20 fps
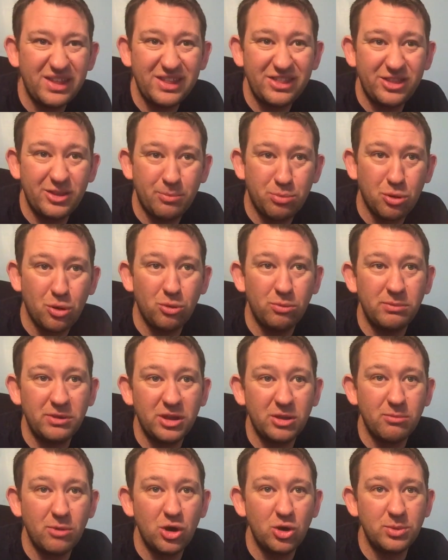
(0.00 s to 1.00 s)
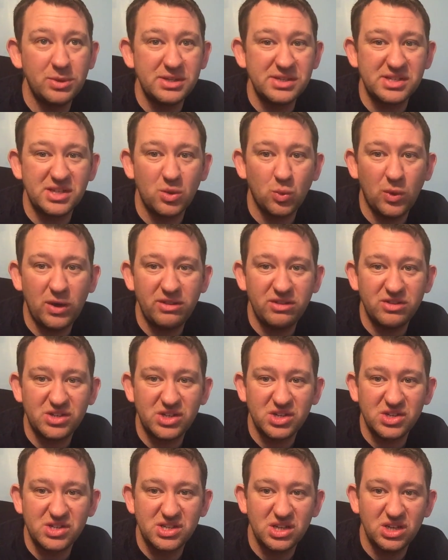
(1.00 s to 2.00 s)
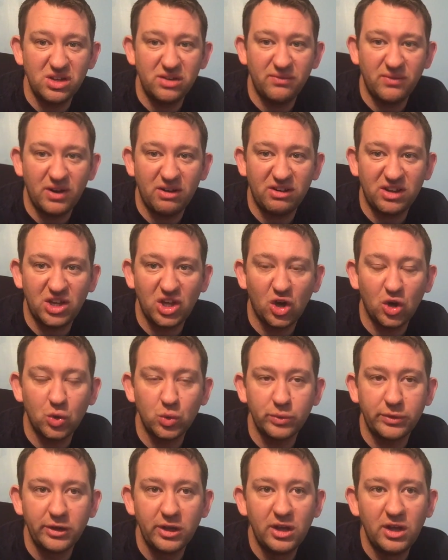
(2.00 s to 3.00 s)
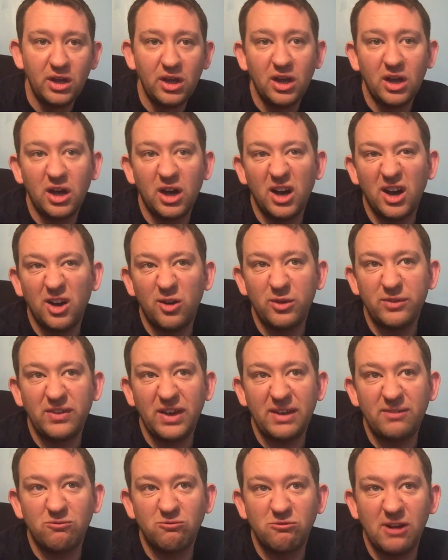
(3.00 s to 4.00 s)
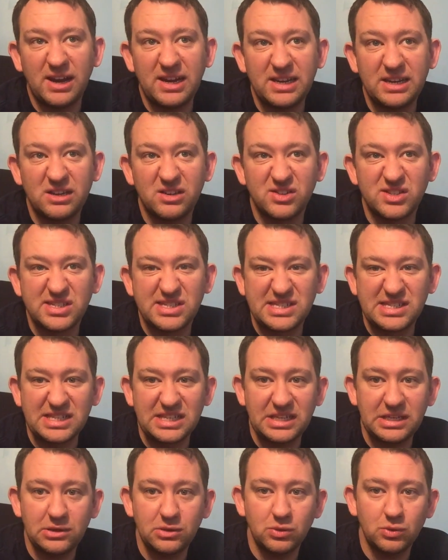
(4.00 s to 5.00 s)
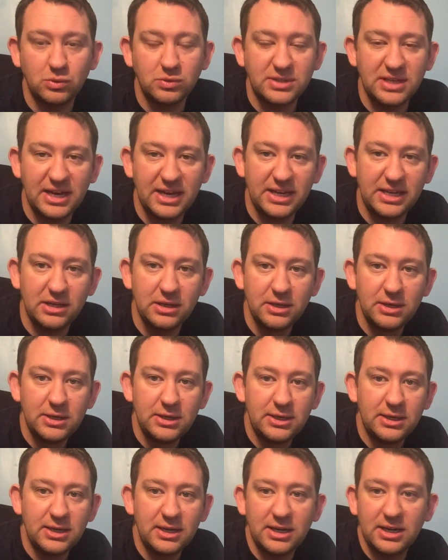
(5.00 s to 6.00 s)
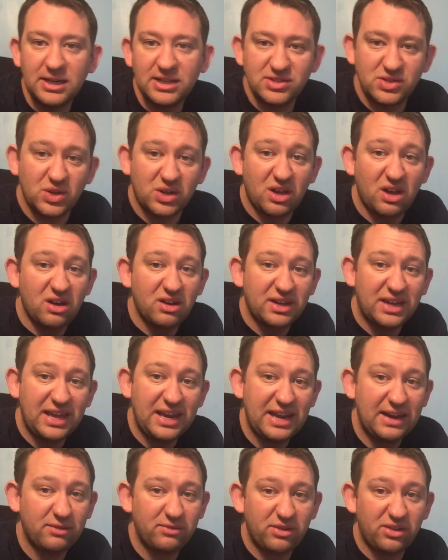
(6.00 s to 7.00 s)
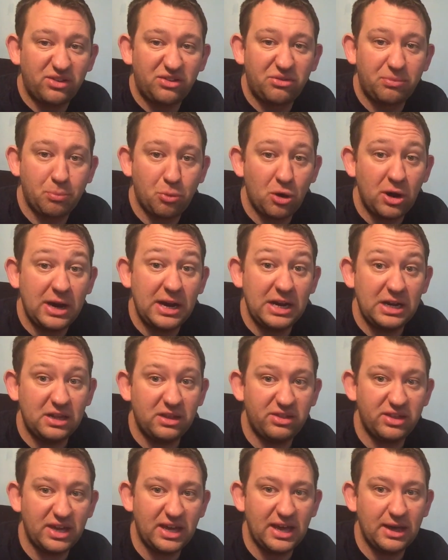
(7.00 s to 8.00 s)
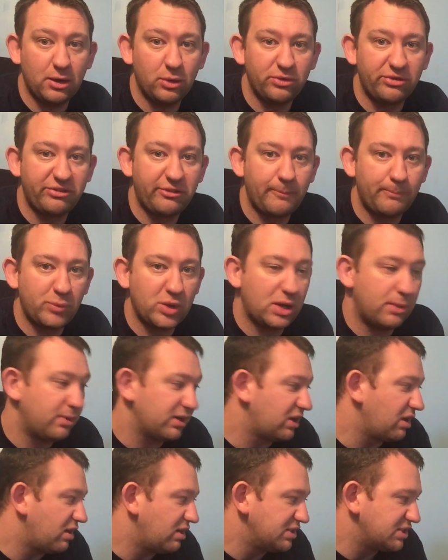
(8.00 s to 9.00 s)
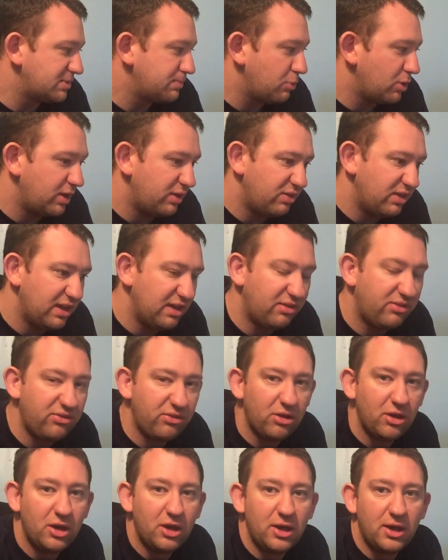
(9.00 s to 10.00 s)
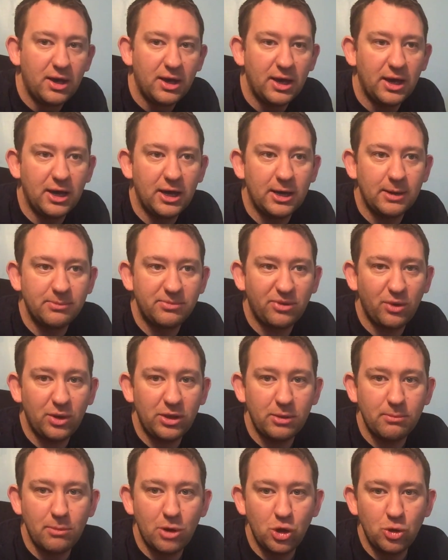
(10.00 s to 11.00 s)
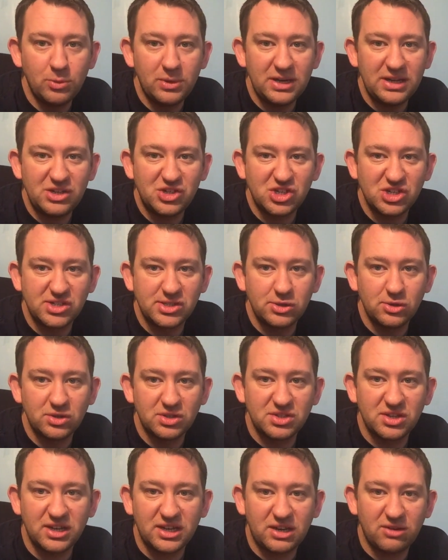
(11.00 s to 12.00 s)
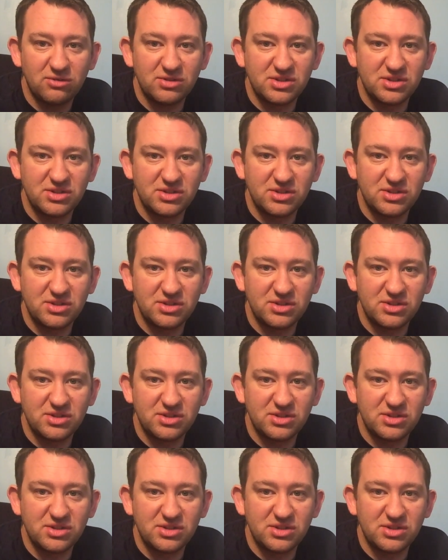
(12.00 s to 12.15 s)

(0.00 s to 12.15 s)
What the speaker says: The problem at the moment is that the weather's just turned very cold. We've had rain and sleet all day, so I can't get out to spray anything else. I can't spray this. So at the moment it just looks like a